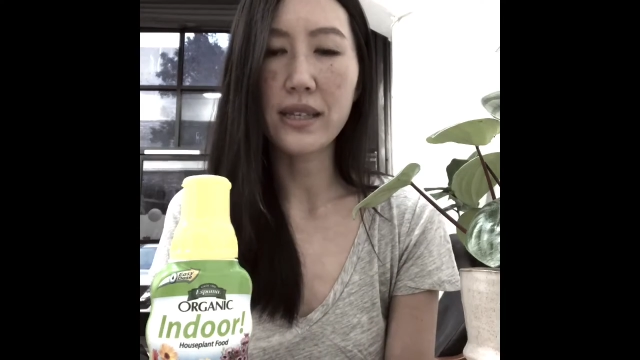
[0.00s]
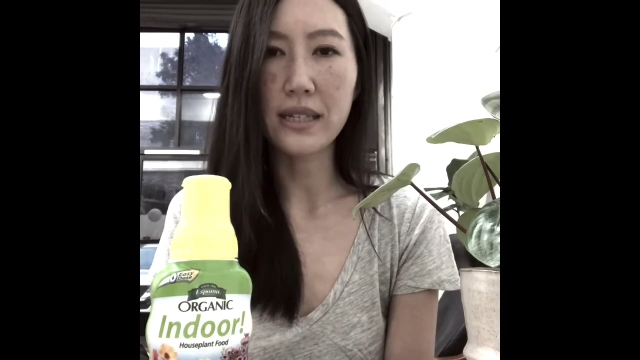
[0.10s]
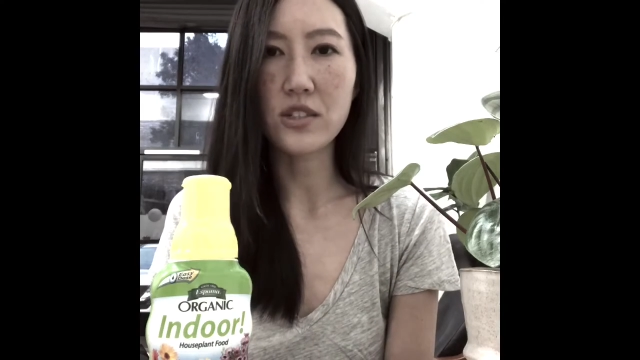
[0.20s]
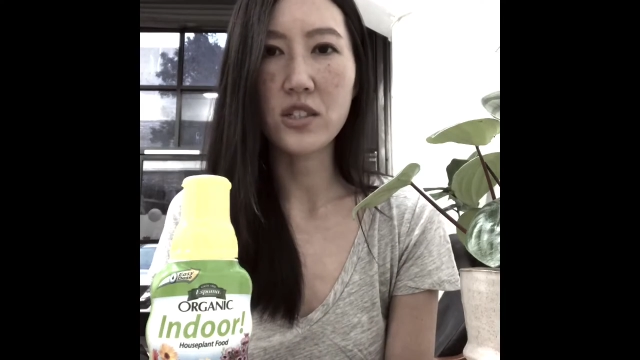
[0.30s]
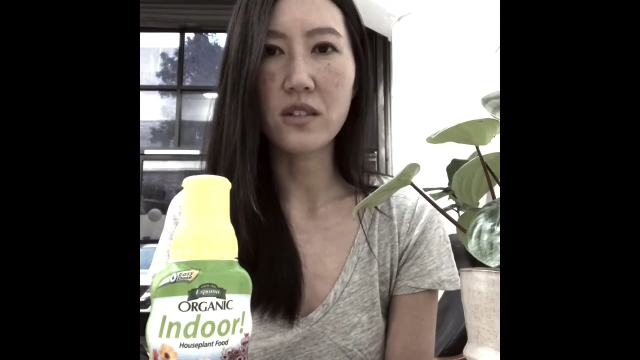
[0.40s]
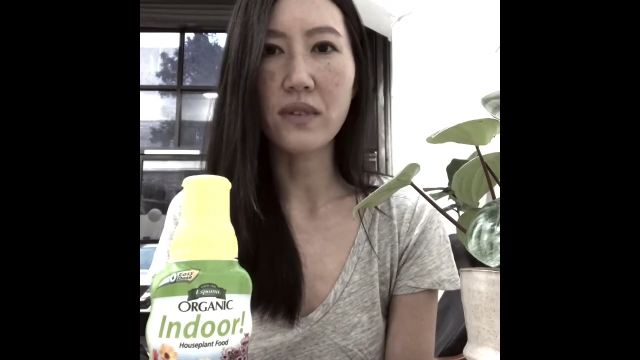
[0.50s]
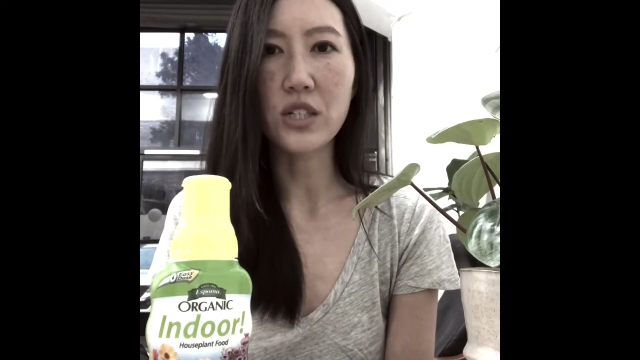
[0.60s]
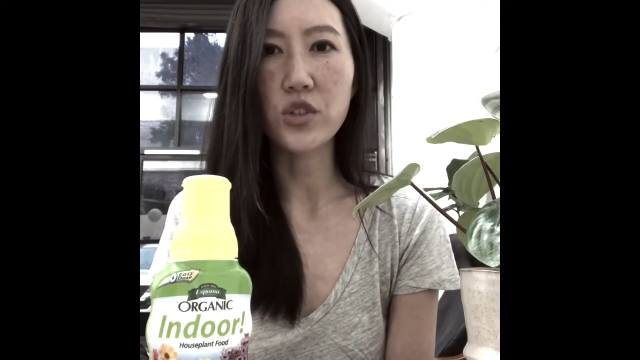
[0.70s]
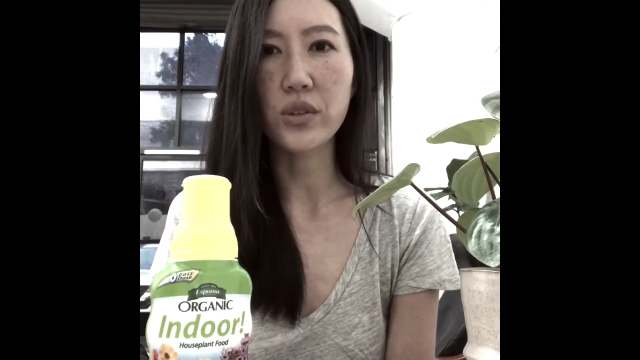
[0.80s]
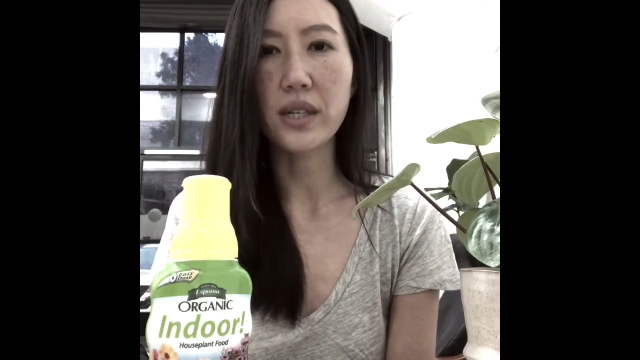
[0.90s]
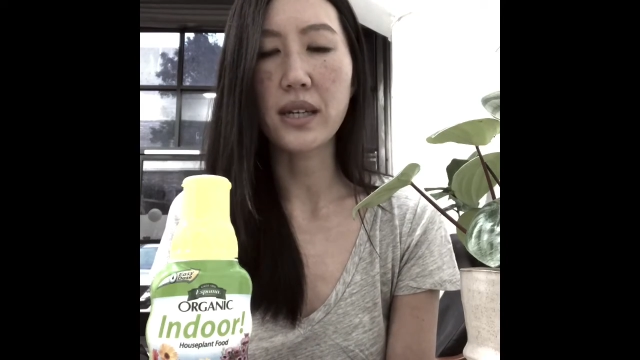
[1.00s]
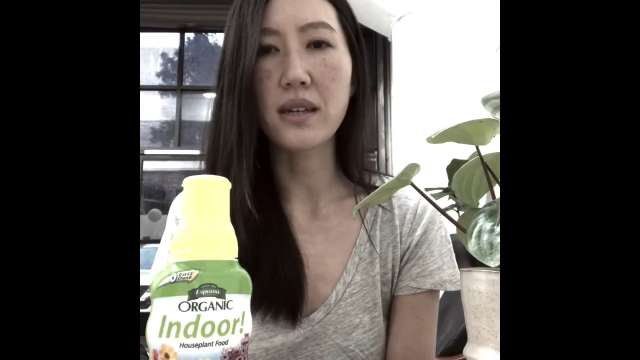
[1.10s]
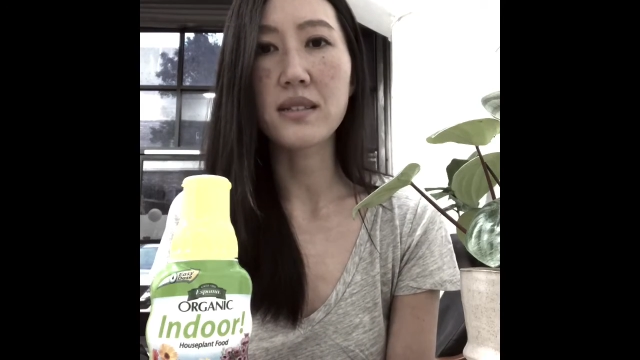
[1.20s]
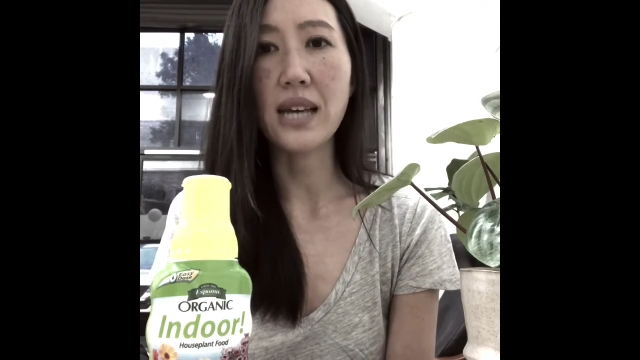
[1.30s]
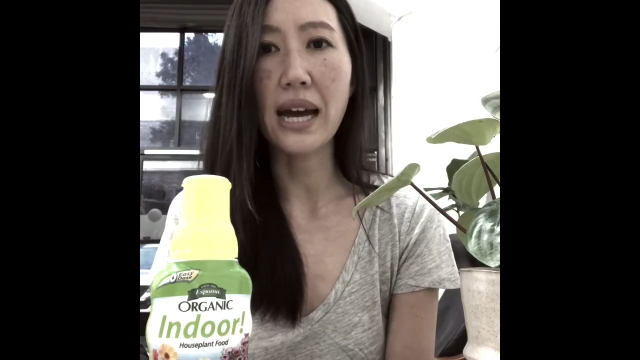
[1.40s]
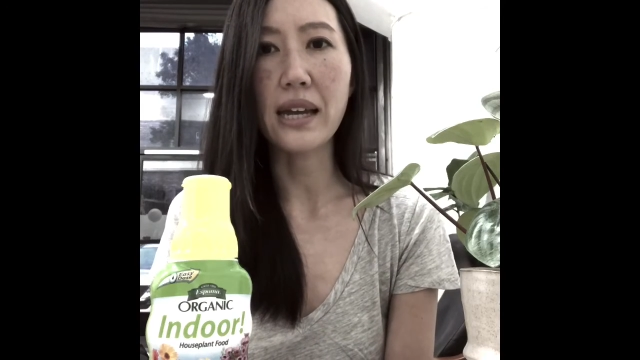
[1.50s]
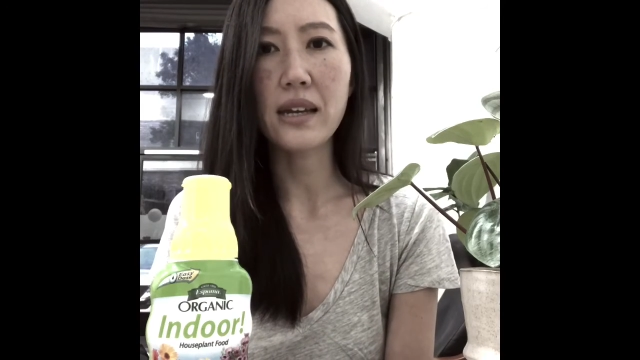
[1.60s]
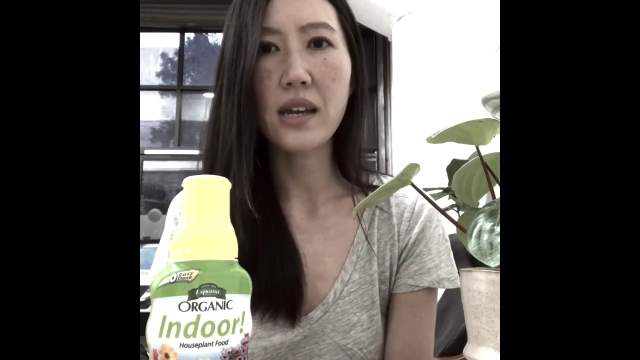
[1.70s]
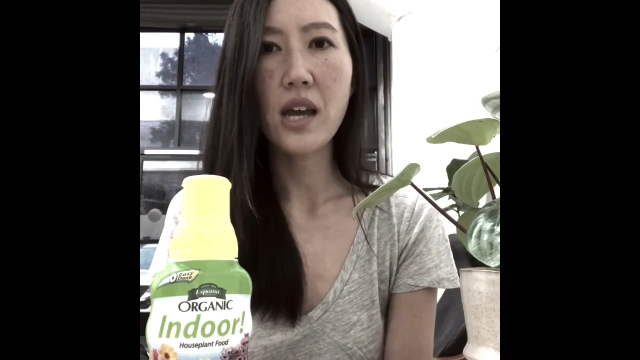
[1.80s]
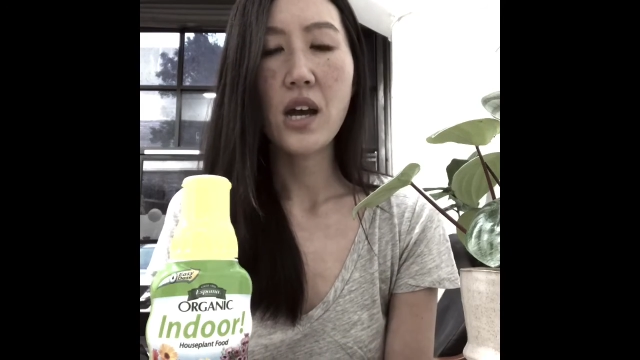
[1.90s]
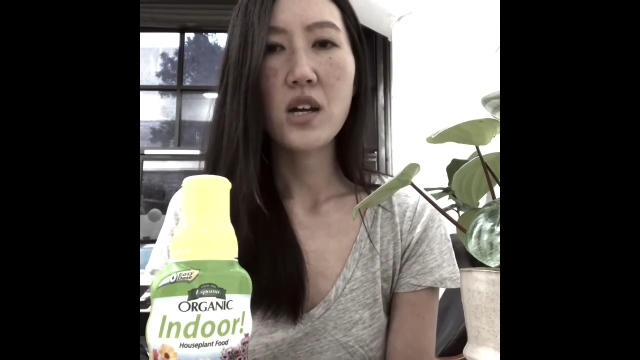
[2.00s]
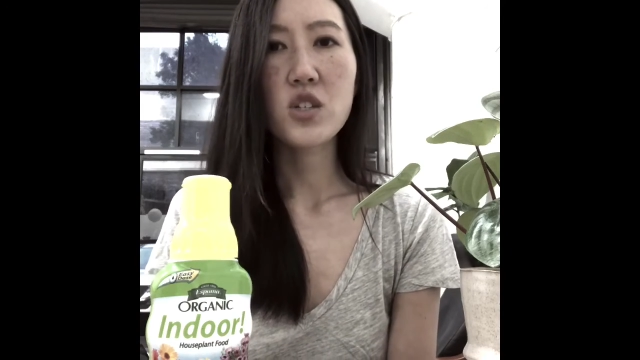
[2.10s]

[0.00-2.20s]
and then just eventually dying.